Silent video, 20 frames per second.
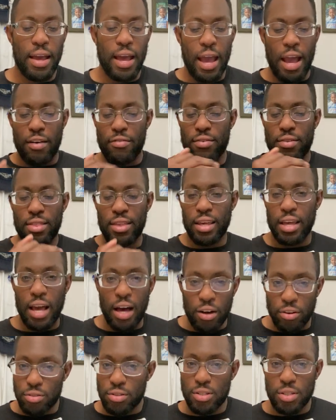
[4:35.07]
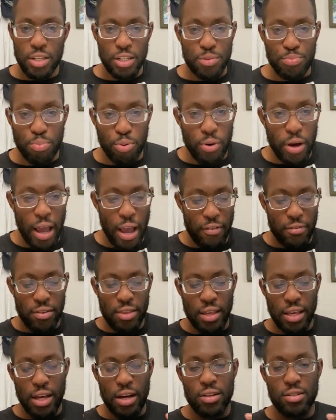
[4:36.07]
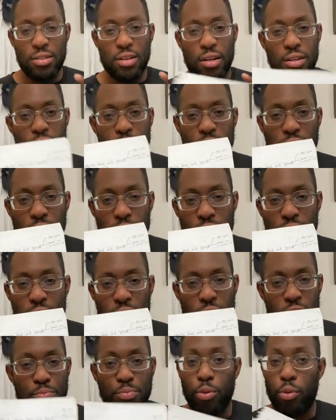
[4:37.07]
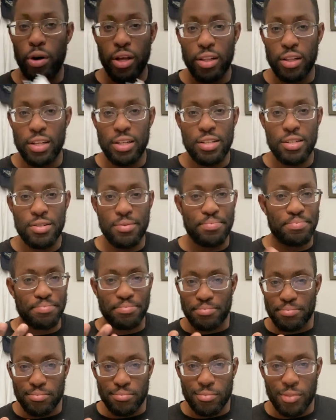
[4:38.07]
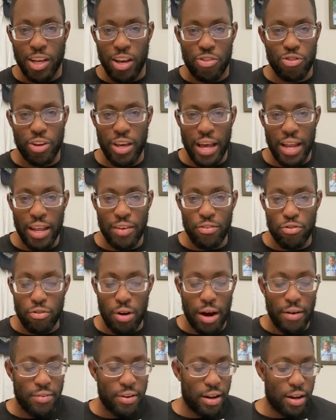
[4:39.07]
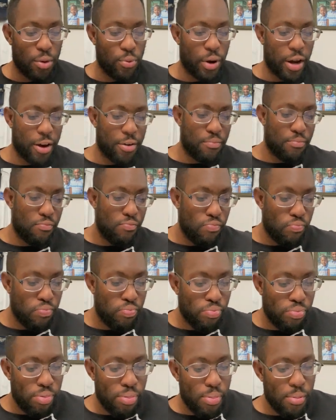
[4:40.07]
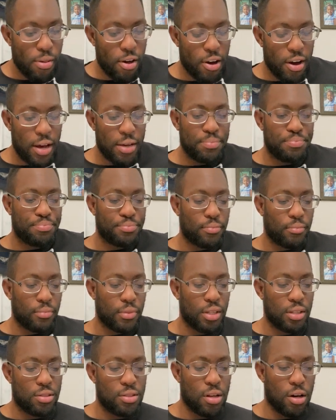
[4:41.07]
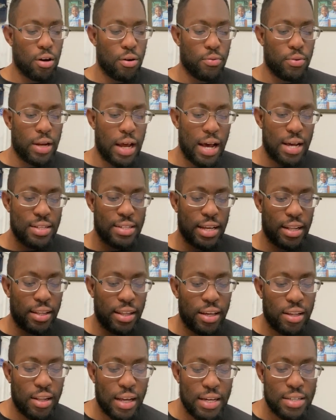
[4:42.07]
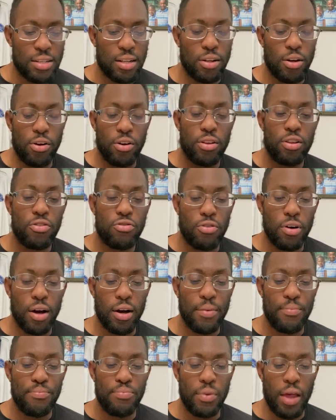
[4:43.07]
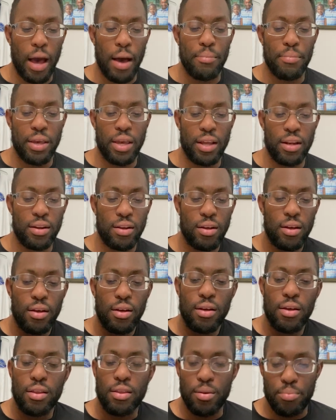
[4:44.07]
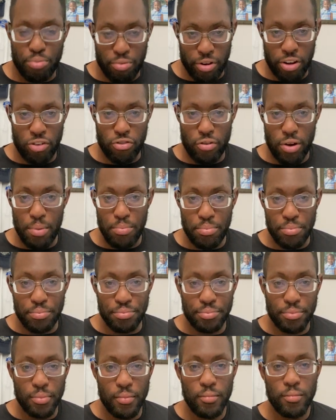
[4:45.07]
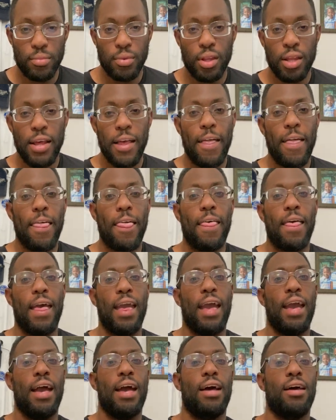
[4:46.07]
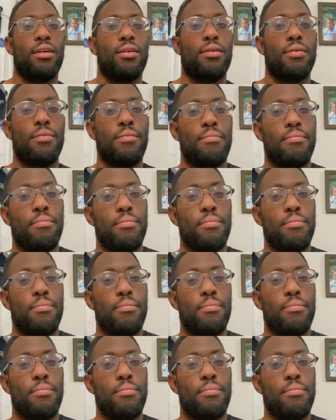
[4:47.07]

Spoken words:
everything else on this list is pointless, because you can't even drive it anywhere. All right. So when I say legalize the load in the truck, I mean the pre-trip, and